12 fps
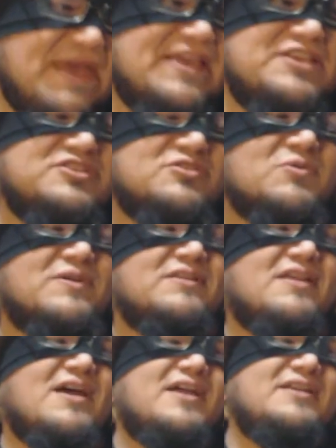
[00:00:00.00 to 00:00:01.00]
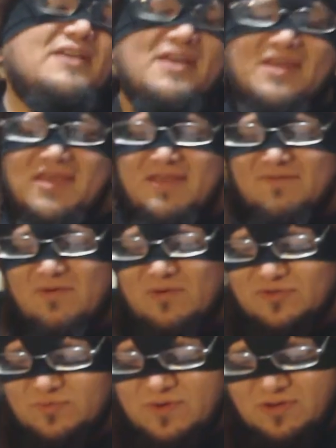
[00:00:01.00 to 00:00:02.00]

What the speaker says: Becky storyline. Of course,